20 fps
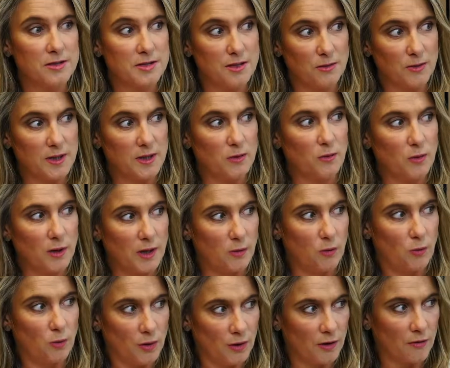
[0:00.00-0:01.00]
So we
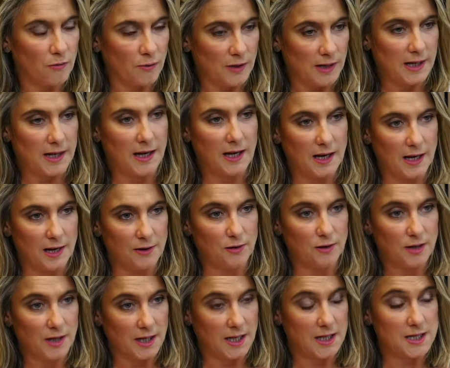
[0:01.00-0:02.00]
work really hard on
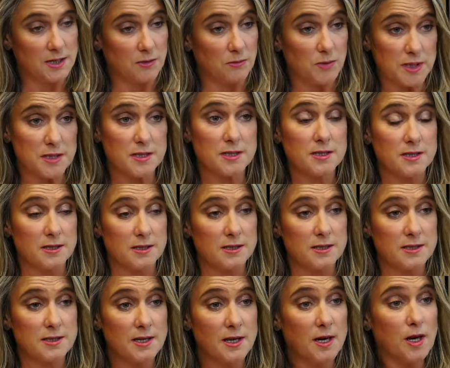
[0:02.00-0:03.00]
connecting
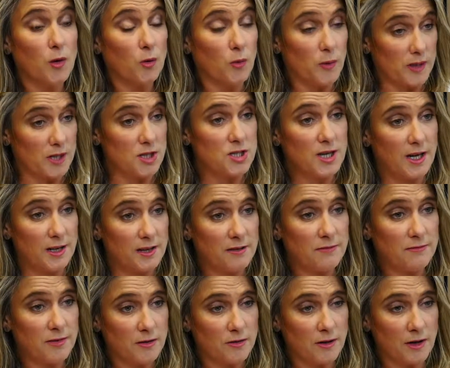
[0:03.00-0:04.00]
businesses with each other
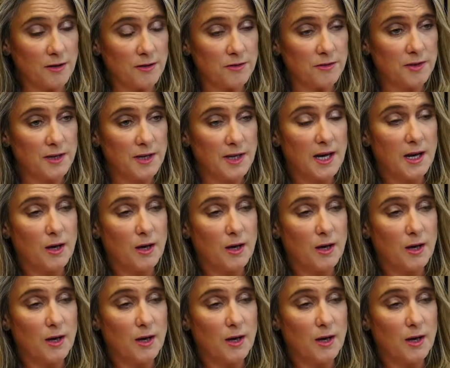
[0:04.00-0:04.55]
for growth,